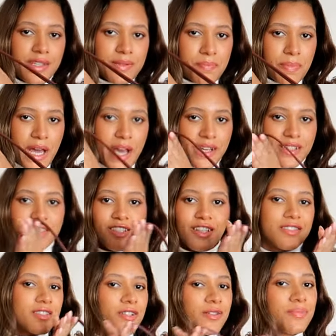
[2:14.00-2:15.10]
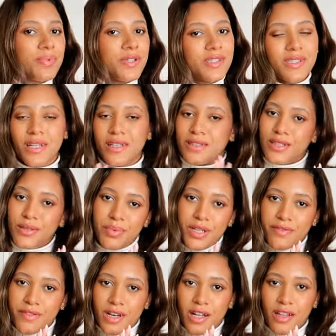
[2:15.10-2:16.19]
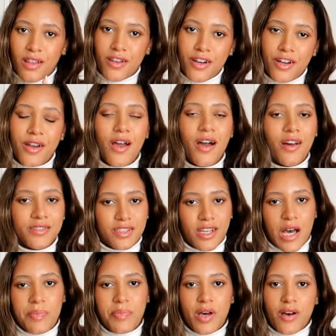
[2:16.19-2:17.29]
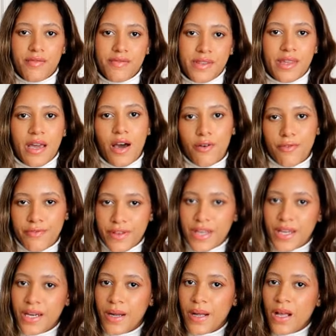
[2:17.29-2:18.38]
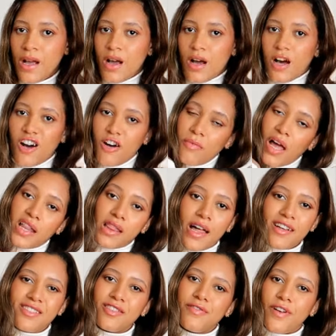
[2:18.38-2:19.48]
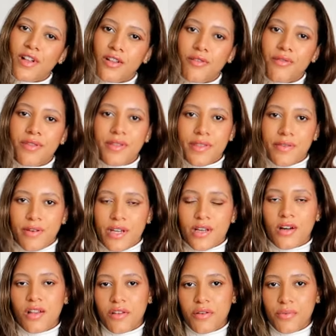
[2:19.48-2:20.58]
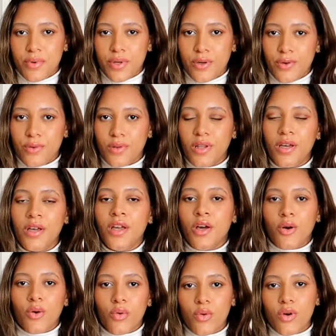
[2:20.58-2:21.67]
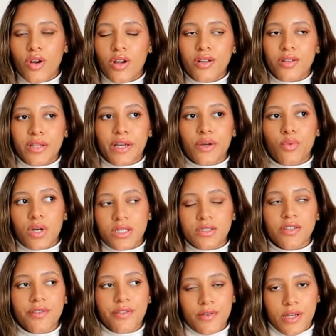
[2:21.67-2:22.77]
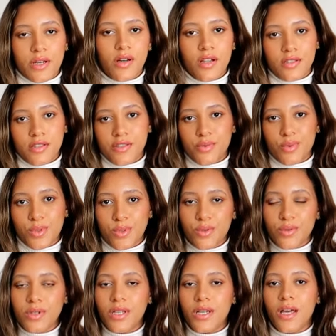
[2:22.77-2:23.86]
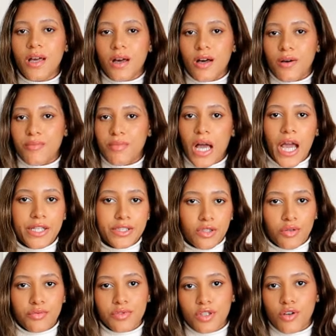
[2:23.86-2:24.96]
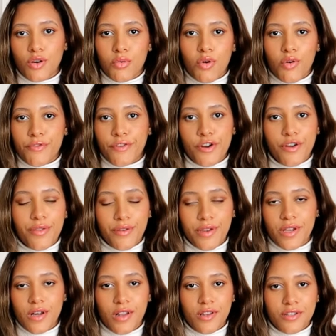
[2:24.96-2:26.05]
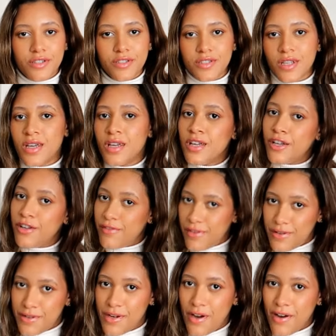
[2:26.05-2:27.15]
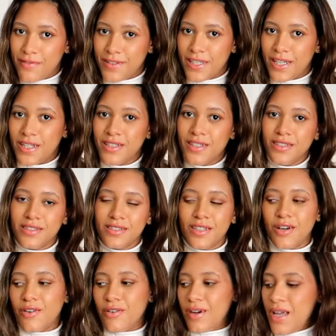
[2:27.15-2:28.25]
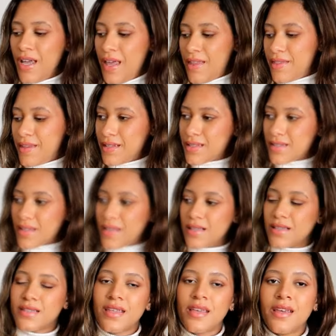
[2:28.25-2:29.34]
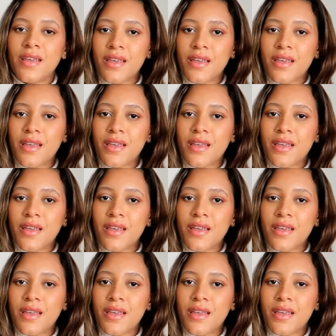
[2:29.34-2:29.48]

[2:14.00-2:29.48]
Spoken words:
this bag just to put a little bit of color on top of the outfit. I like to follow the 3-color rule, or like 1 to 3 color rule. I don't go over 3 colors very often, so this is